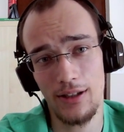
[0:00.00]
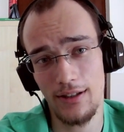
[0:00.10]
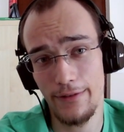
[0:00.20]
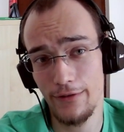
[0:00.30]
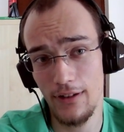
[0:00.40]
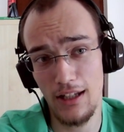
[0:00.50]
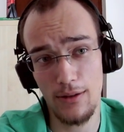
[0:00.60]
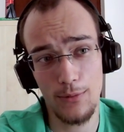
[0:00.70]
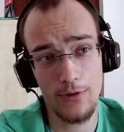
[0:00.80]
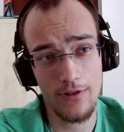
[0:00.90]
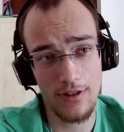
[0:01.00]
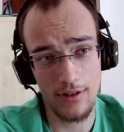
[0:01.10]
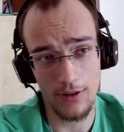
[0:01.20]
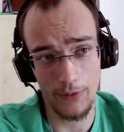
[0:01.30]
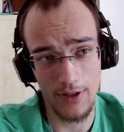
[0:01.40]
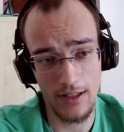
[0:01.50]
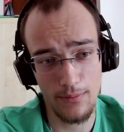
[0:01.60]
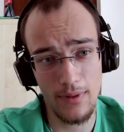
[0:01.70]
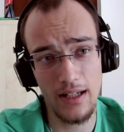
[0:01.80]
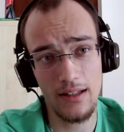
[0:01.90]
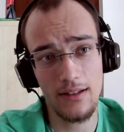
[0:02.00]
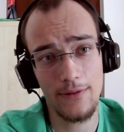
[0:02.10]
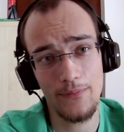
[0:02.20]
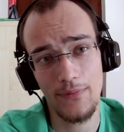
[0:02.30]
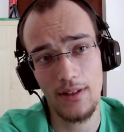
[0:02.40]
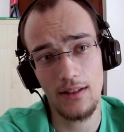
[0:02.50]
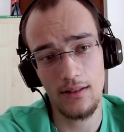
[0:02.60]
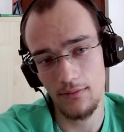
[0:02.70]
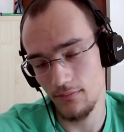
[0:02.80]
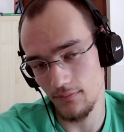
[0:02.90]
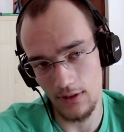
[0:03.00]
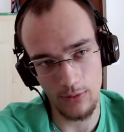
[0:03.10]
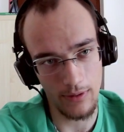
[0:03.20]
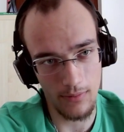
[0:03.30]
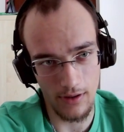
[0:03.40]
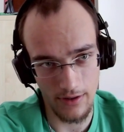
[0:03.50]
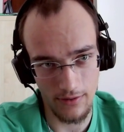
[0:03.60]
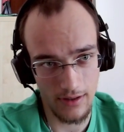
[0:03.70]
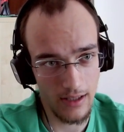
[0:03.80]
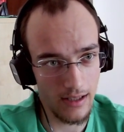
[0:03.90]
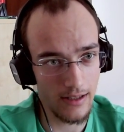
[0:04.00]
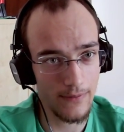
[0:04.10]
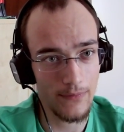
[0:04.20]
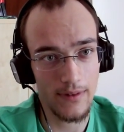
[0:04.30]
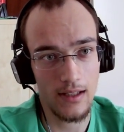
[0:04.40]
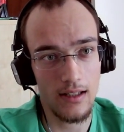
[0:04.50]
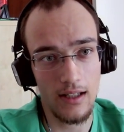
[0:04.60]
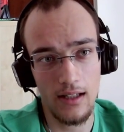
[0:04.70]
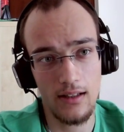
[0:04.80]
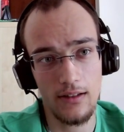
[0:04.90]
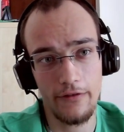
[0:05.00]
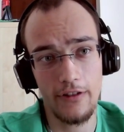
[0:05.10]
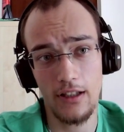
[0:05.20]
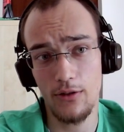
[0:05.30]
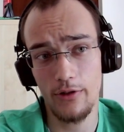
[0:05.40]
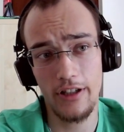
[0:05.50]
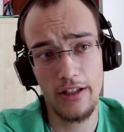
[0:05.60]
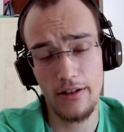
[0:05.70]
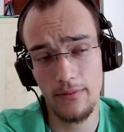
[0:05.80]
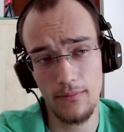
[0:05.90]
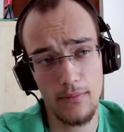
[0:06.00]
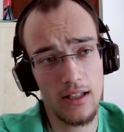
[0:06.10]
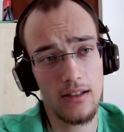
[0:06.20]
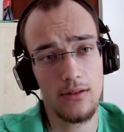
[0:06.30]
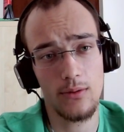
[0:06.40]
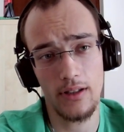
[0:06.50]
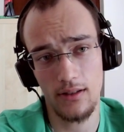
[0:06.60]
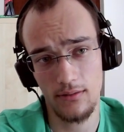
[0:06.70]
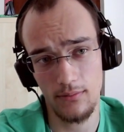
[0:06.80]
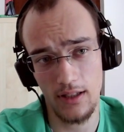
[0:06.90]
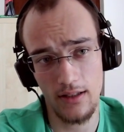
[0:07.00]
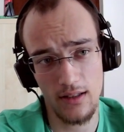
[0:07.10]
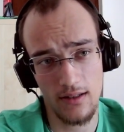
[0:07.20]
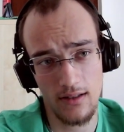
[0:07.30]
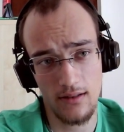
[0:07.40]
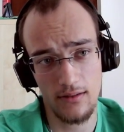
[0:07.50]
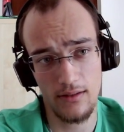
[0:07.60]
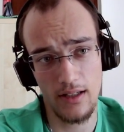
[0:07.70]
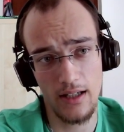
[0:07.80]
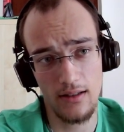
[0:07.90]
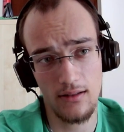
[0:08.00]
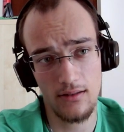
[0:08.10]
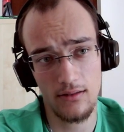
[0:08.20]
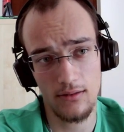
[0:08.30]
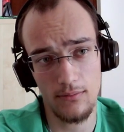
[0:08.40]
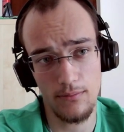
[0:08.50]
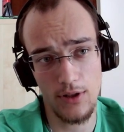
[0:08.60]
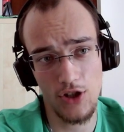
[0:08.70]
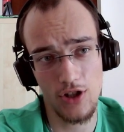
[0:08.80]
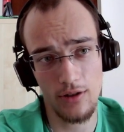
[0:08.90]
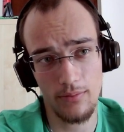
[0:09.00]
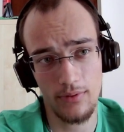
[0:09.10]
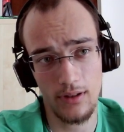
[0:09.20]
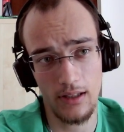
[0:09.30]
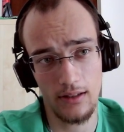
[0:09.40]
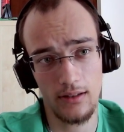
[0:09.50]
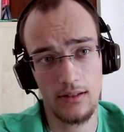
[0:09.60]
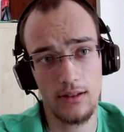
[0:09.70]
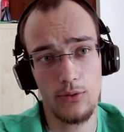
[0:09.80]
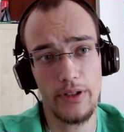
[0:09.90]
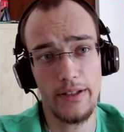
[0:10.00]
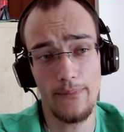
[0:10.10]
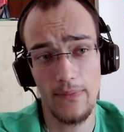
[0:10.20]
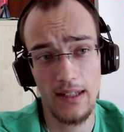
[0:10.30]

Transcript: If king moves, obviously mate, queen blocks, you take, and if they go here, mate in one, because knight, bishop and queen.